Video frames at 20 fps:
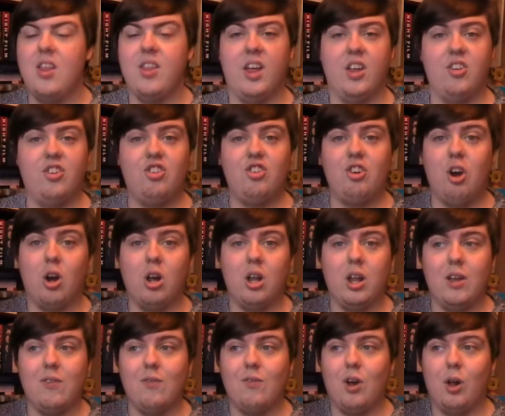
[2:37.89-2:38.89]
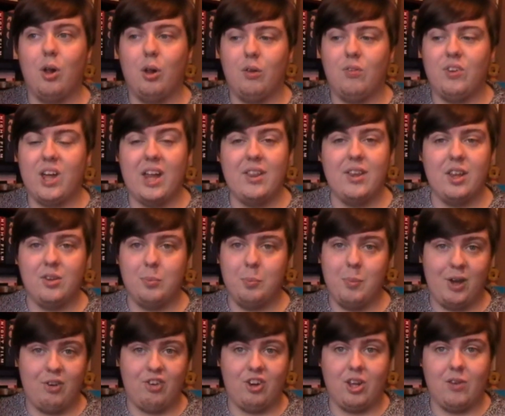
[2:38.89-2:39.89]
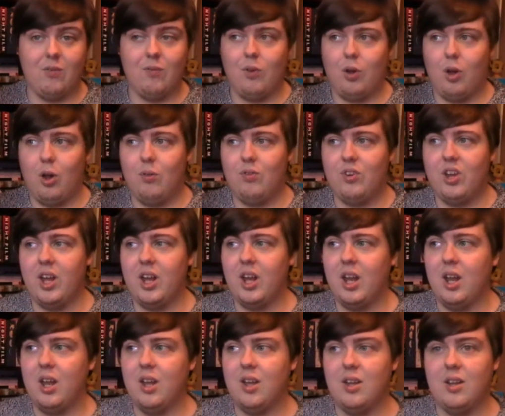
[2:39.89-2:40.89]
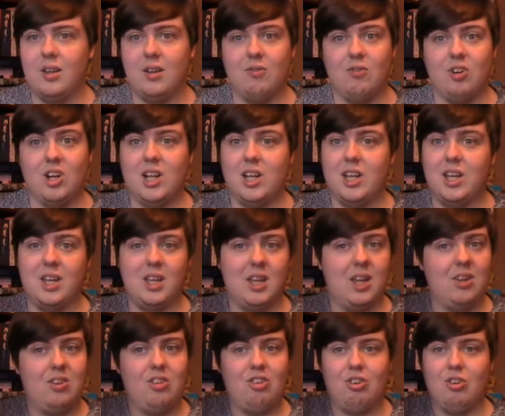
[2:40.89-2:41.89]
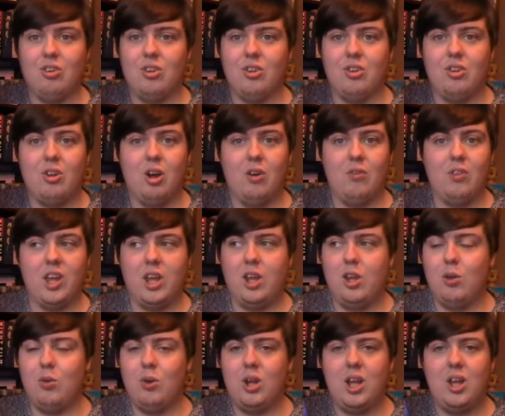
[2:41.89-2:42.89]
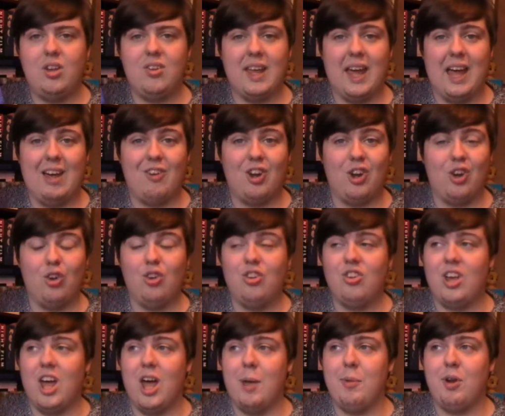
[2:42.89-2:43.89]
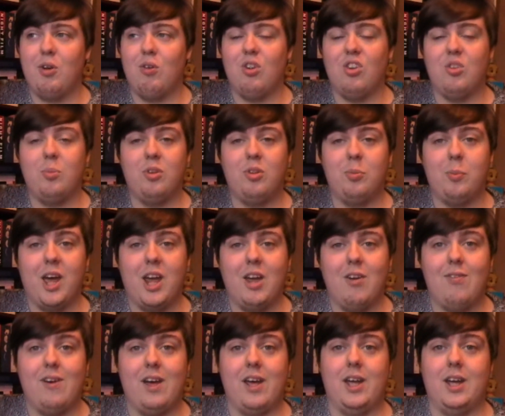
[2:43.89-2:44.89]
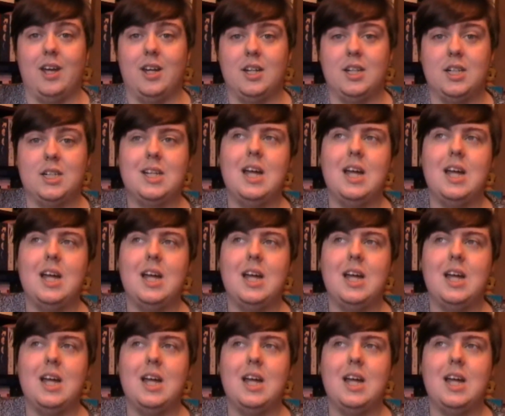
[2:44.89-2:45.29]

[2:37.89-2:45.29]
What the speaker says: There's chocolate involved and there's magic involved. And really, it's just the sort of thing you need to have a good time at Christmas by a fire.